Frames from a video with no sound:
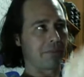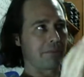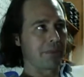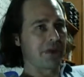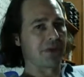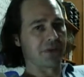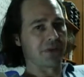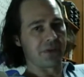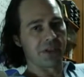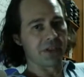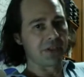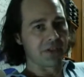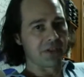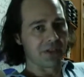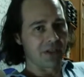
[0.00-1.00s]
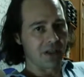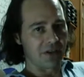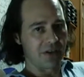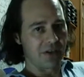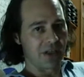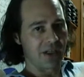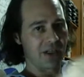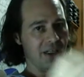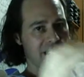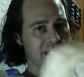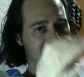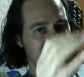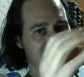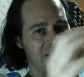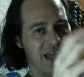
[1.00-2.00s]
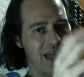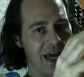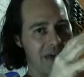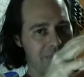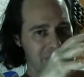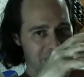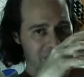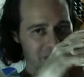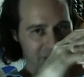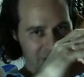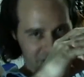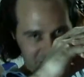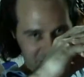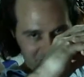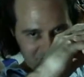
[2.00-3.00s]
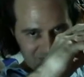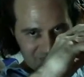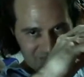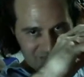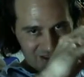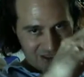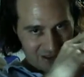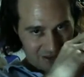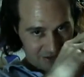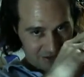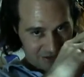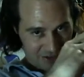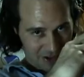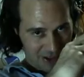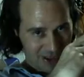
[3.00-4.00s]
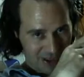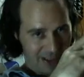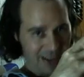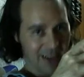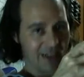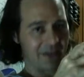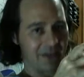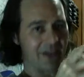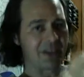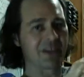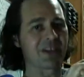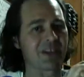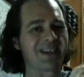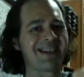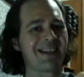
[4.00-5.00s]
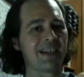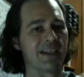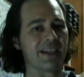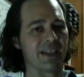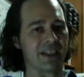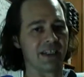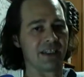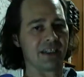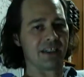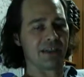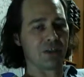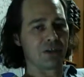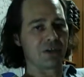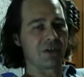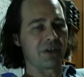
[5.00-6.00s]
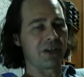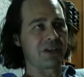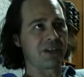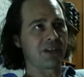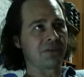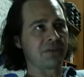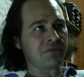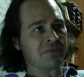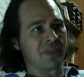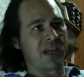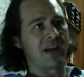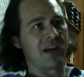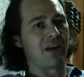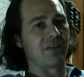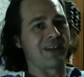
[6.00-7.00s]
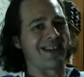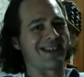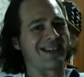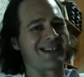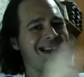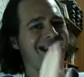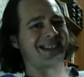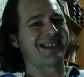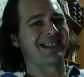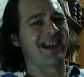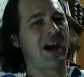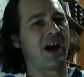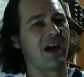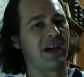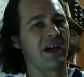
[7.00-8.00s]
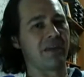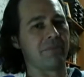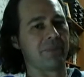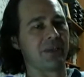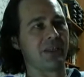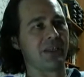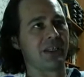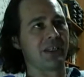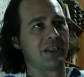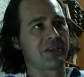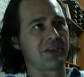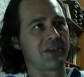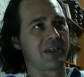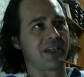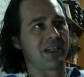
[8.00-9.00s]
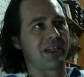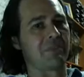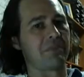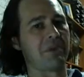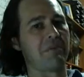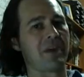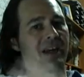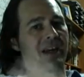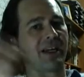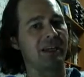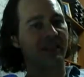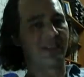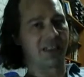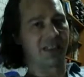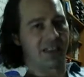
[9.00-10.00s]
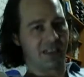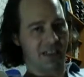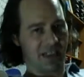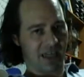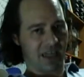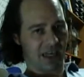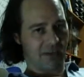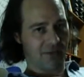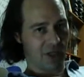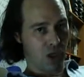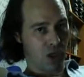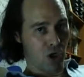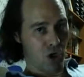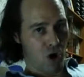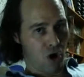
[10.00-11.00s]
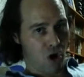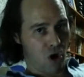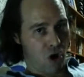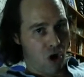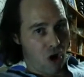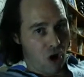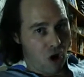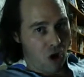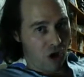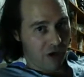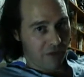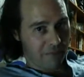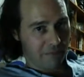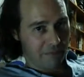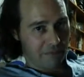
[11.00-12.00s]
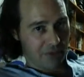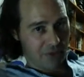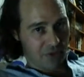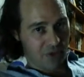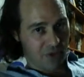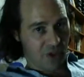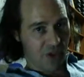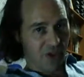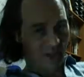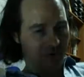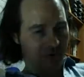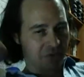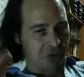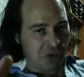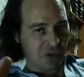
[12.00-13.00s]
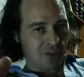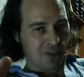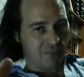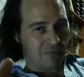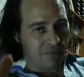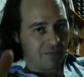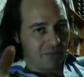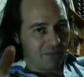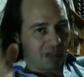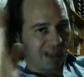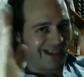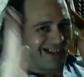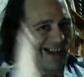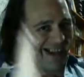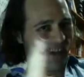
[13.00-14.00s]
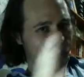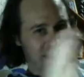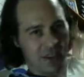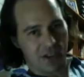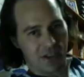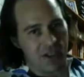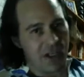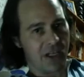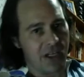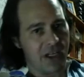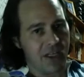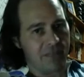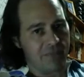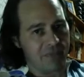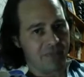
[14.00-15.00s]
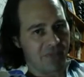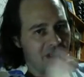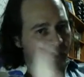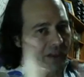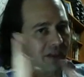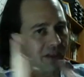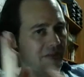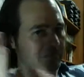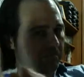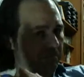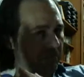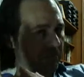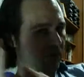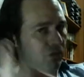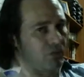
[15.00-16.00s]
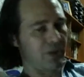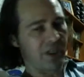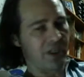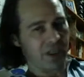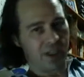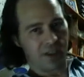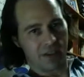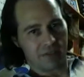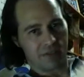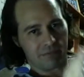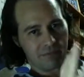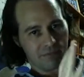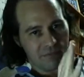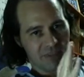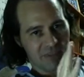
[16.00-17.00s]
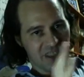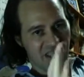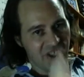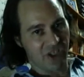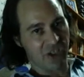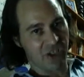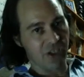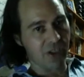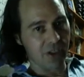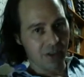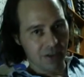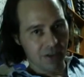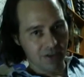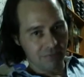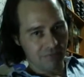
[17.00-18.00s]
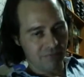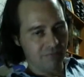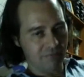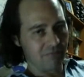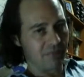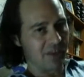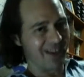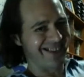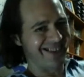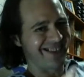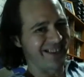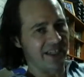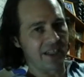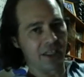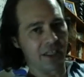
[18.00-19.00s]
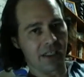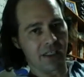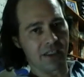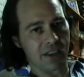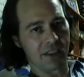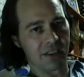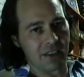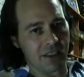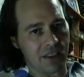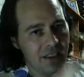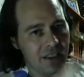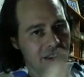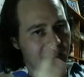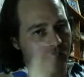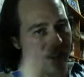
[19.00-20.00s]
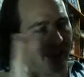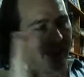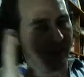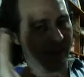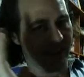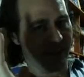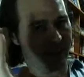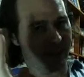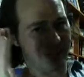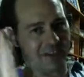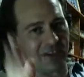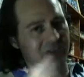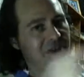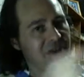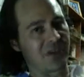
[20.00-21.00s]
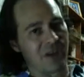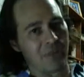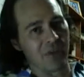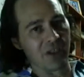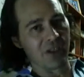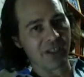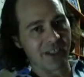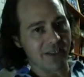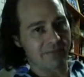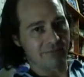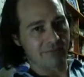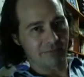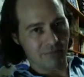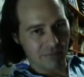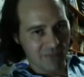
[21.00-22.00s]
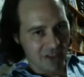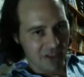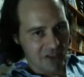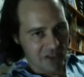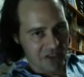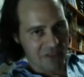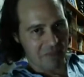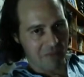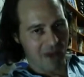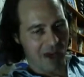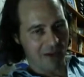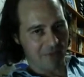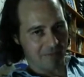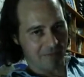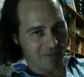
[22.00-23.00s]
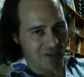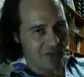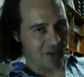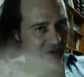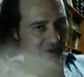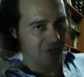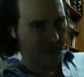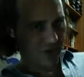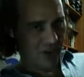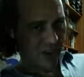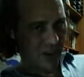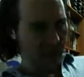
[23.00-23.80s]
period, okay, encapsulate it, okay? That's the key. That's how an exact time, say, be made out of a long period. A night, a day, a week, a year, a decade, a century, a millennium. It doesn't matter, okay? We just